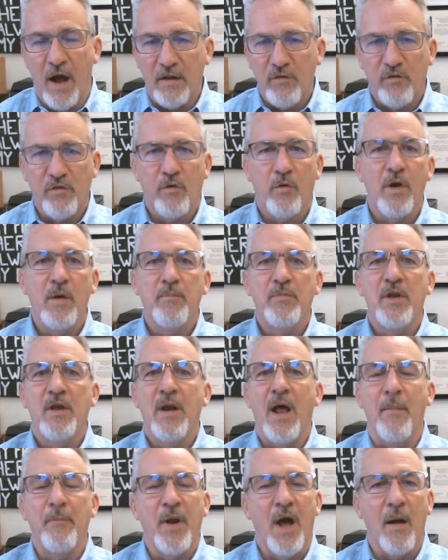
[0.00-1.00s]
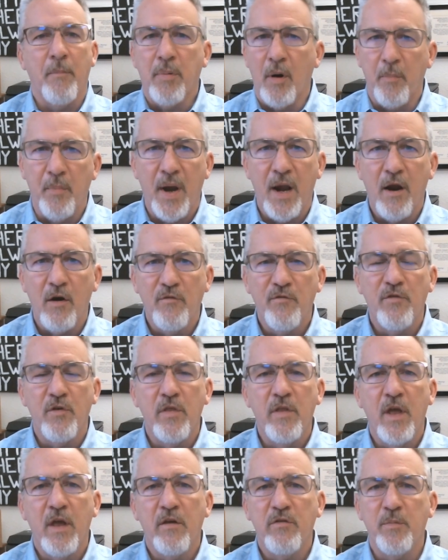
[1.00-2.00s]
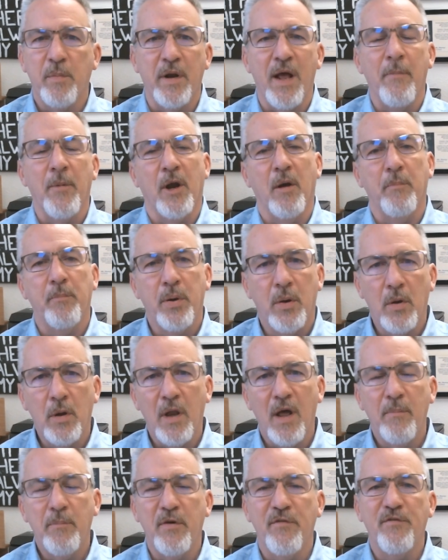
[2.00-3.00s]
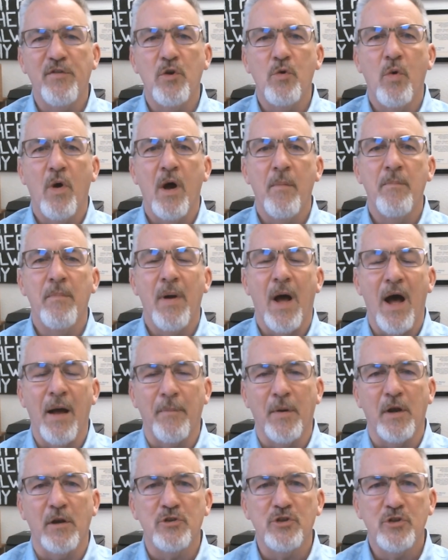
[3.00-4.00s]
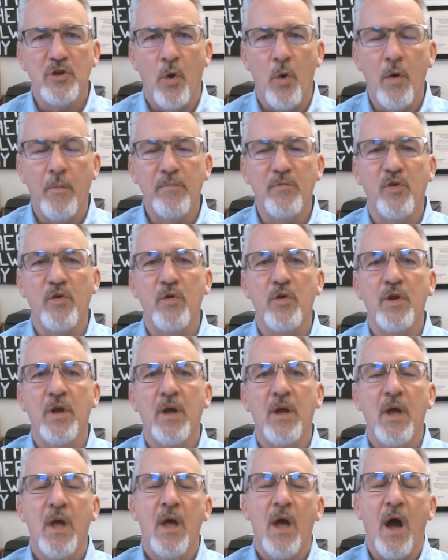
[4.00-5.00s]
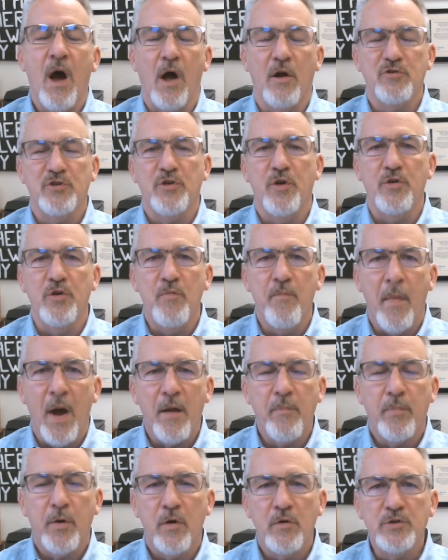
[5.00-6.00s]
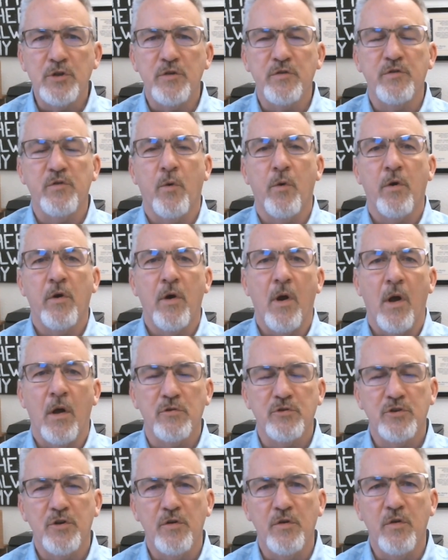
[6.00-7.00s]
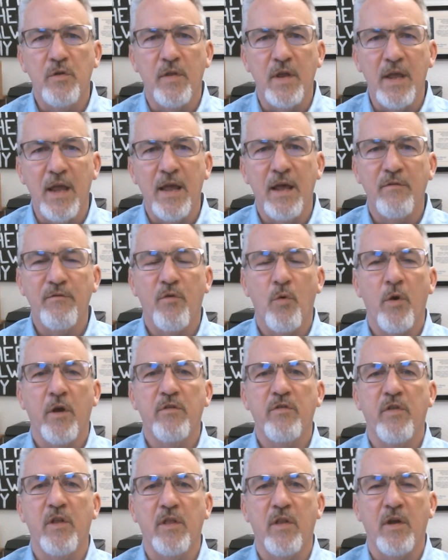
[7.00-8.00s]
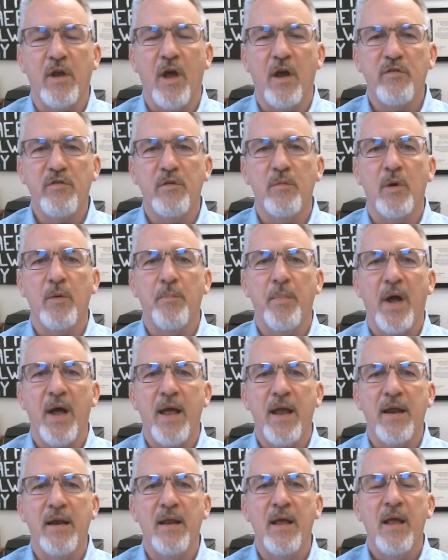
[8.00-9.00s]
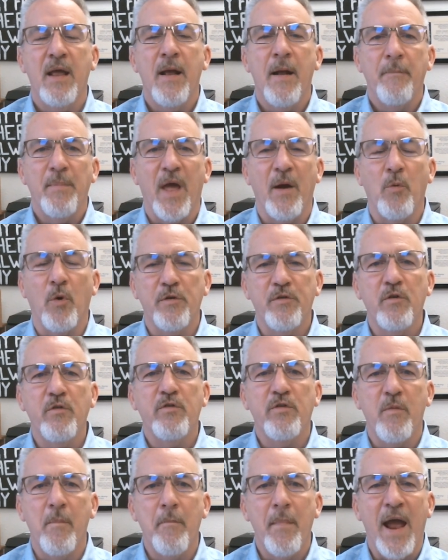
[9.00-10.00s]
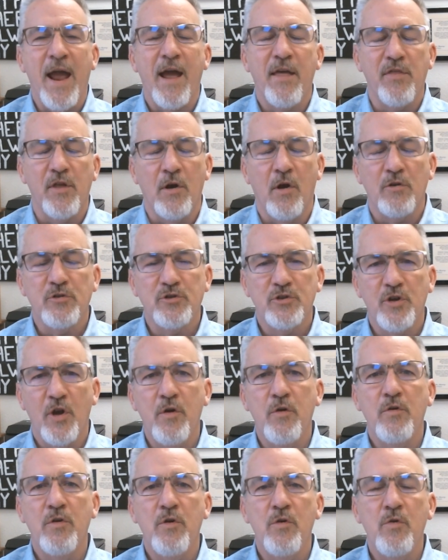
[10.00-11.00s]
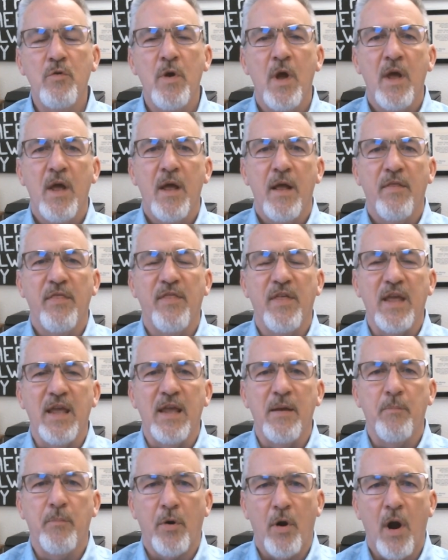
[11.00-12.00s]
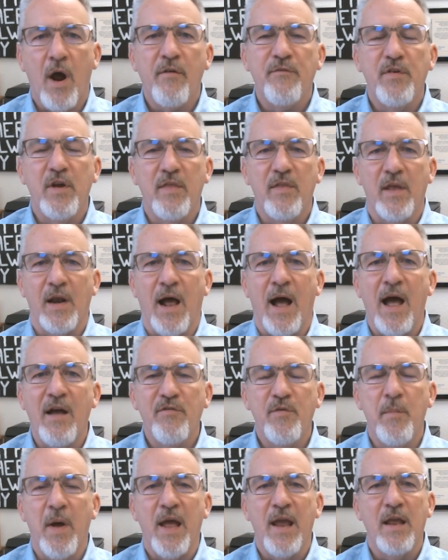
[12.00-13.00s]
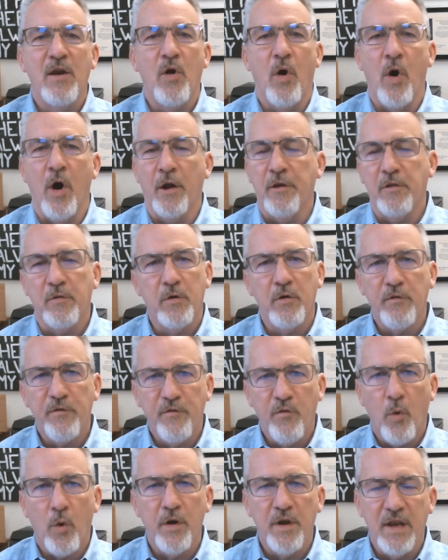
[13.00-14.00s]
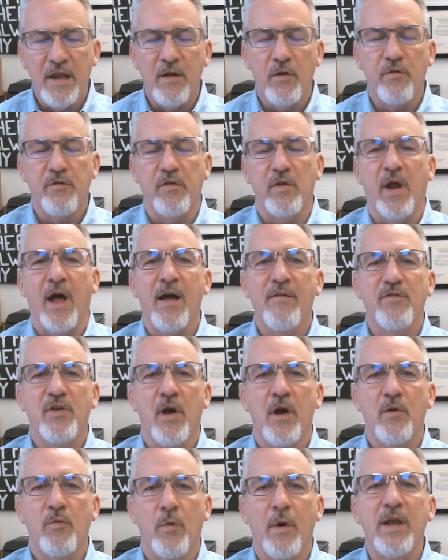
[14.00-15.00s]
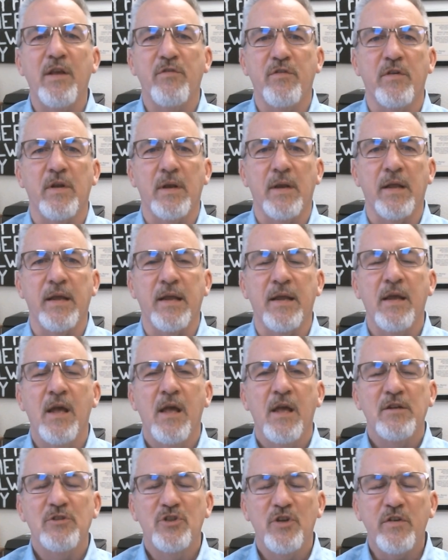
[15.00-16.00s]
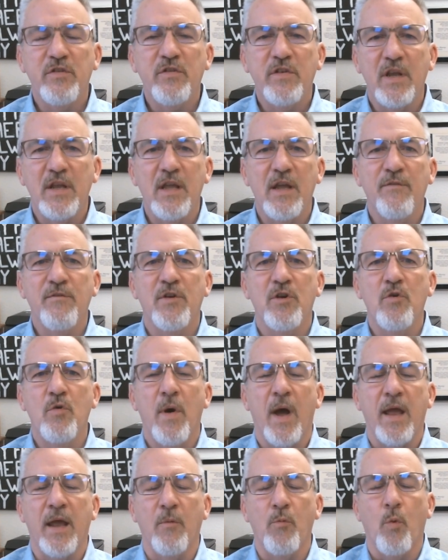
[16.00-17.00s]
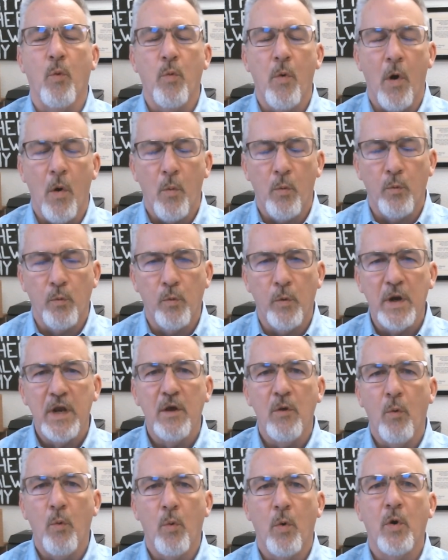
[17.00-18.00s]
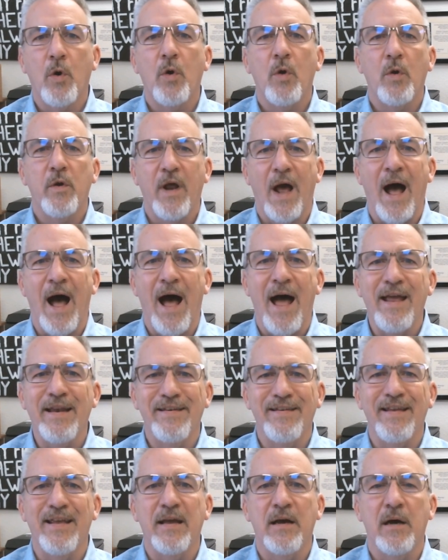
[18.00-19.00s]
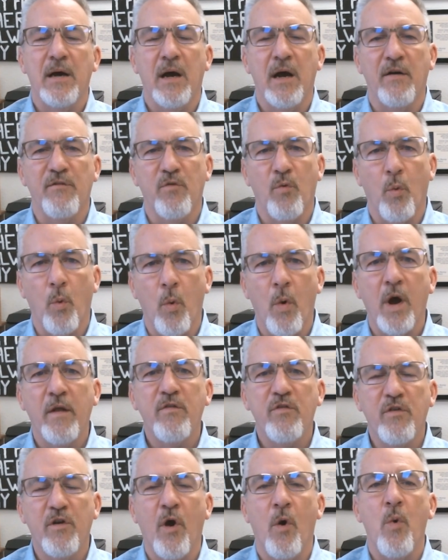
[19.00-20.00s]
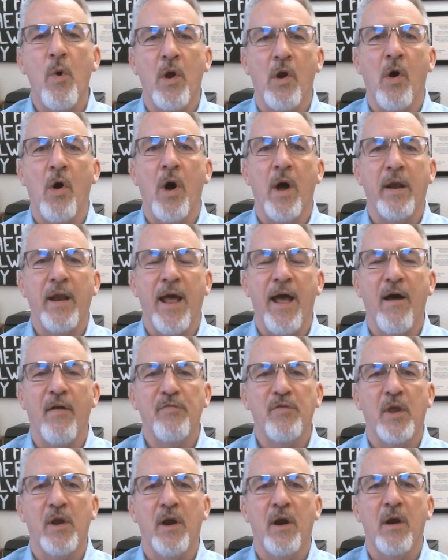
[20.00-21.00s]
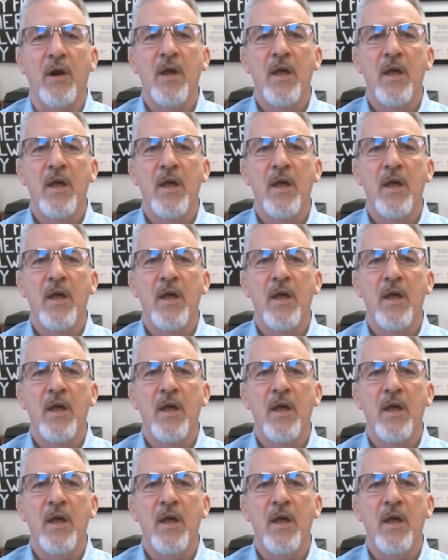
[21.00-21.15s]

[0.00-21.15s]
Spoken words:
scripted, I'm not prepared for this, but I'm going to pull up a few of them, I'm going to show them to you, I'll show you my purchase order, I'll show you the invoice that the customer paid, and we'll do some math, and I'll show you the profit that I've made on 3 or 4 deals that I've done recently, just to give you a real world idea of what's going on out there